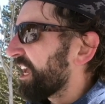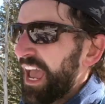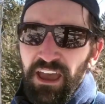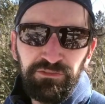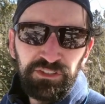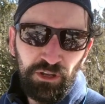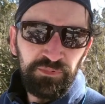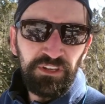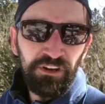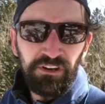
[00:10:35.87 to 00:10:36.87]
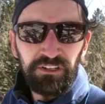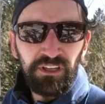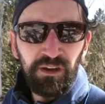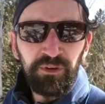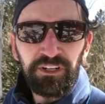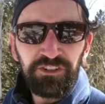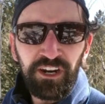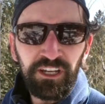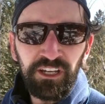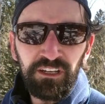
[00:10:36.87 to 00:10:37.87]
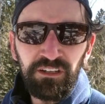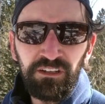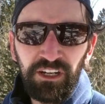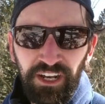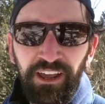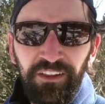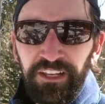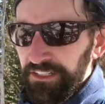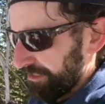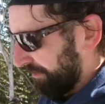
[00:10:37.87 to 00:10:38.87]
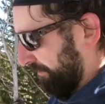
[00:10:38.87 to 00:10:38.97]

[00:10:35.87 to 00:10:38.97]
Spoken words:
half stumps here that I'm going to try to annihilate.